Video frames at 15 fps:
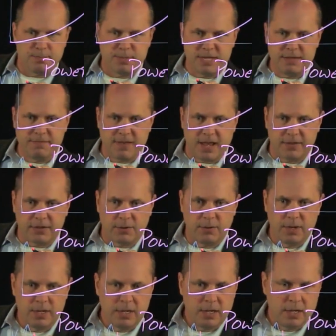the b value.
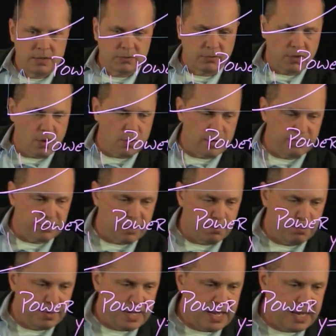So if
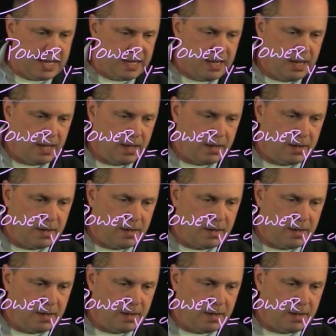the b